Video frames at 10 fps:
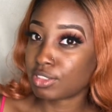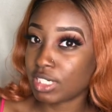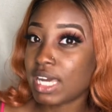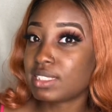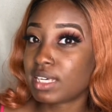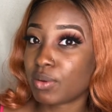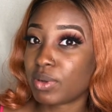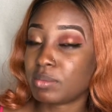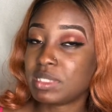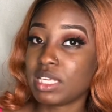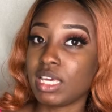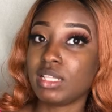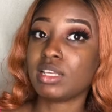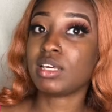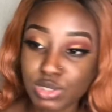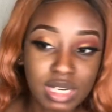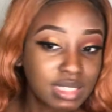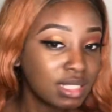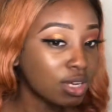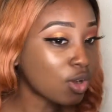Do you guys get what I'm saying? So you can
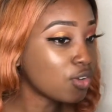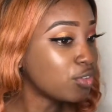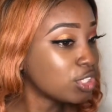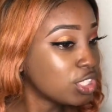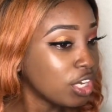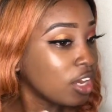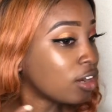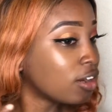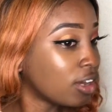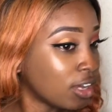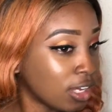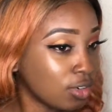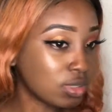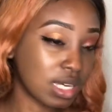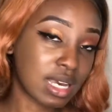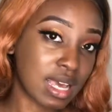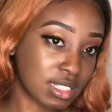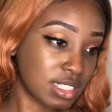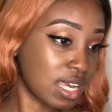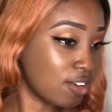see the coverage here. It looks like I
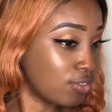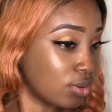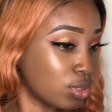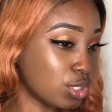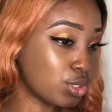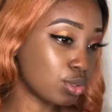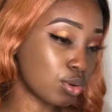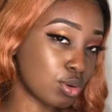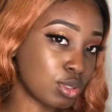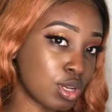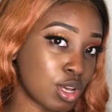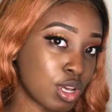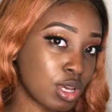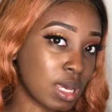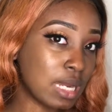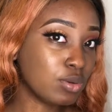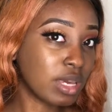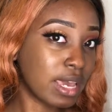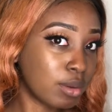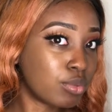actually have foundation on. I
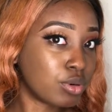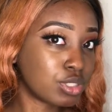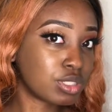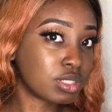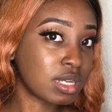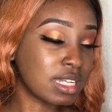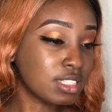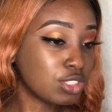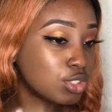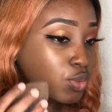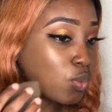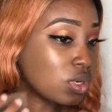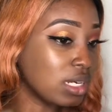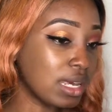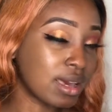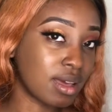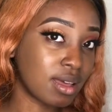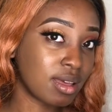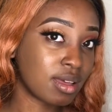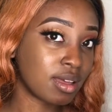look airbrushed and this is just one layer.
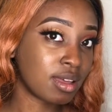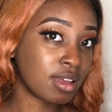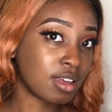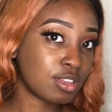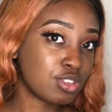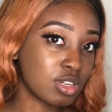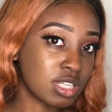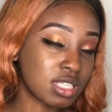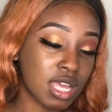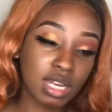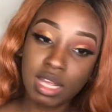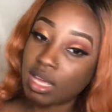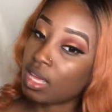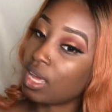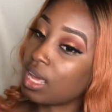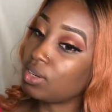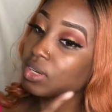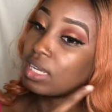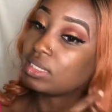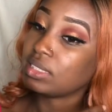Do you understand? And
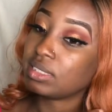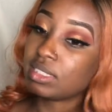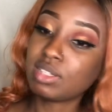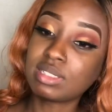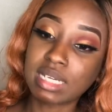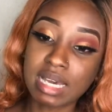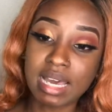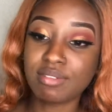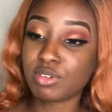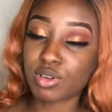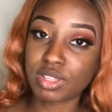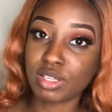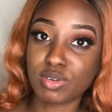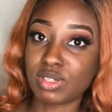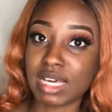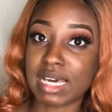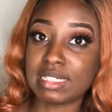look at this. It looks like I have nothing on, like